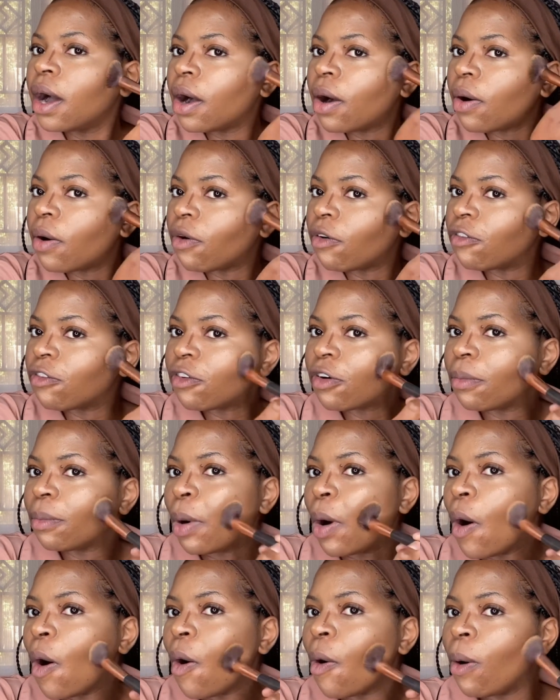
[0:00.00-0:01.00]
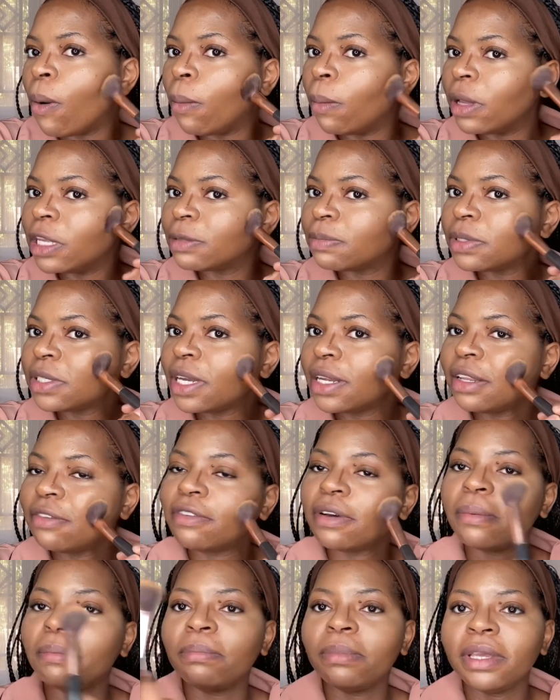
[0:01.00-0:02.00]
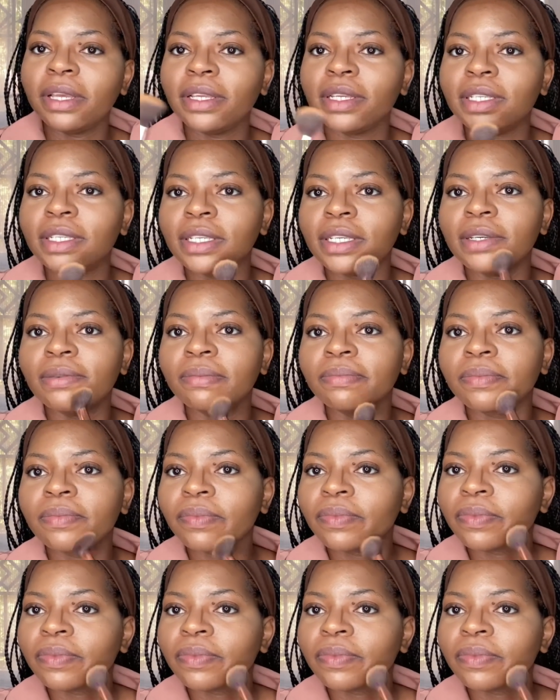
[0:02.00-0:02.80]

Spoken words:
or from home, especially if I'm busy.